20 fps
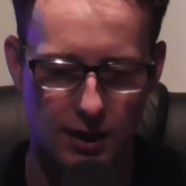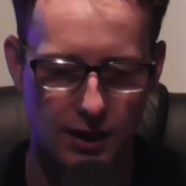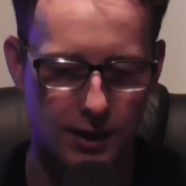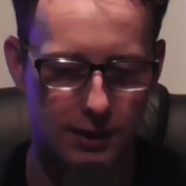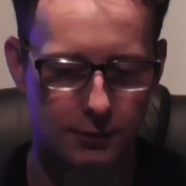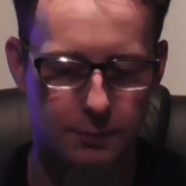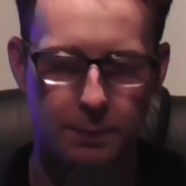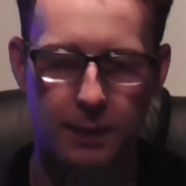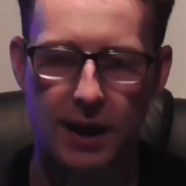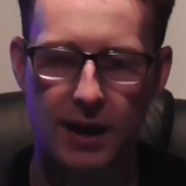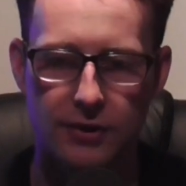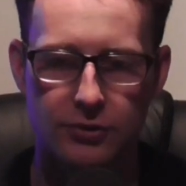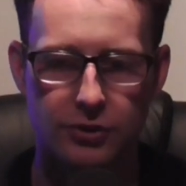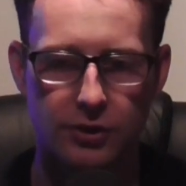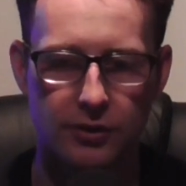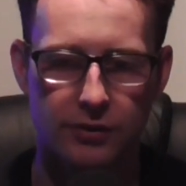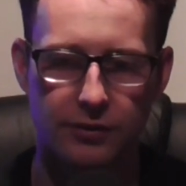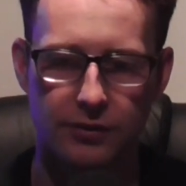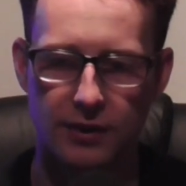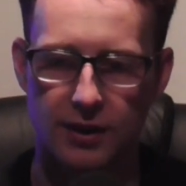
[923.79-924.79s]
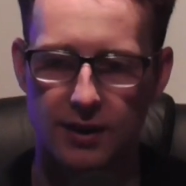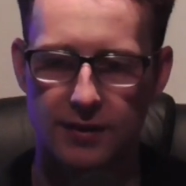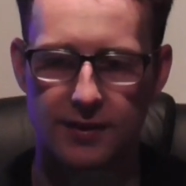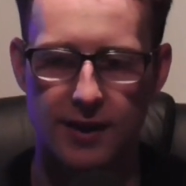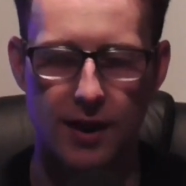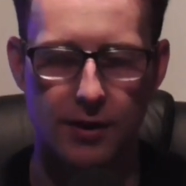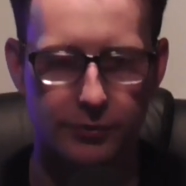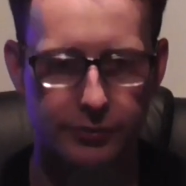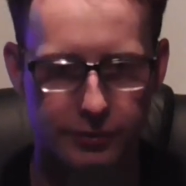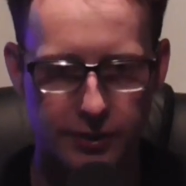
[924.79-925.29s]
his patience
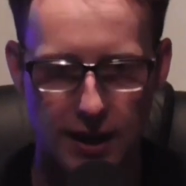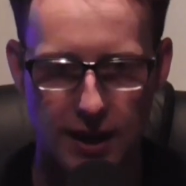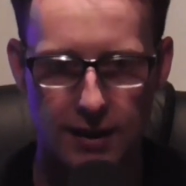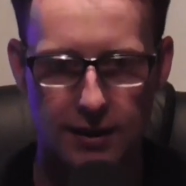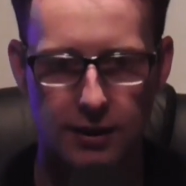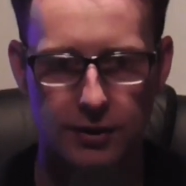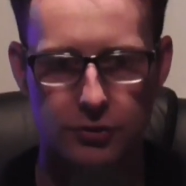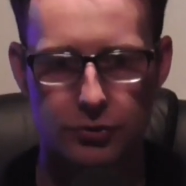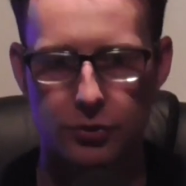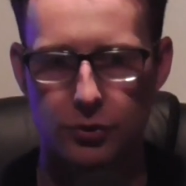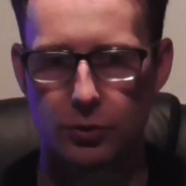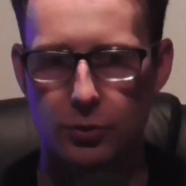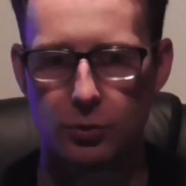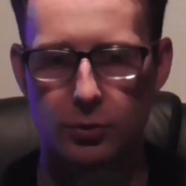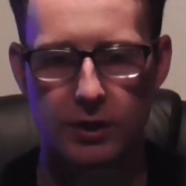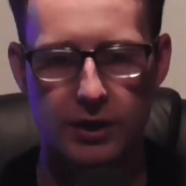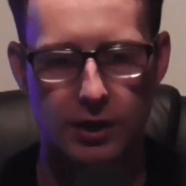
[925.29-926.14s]
is outstanding, too.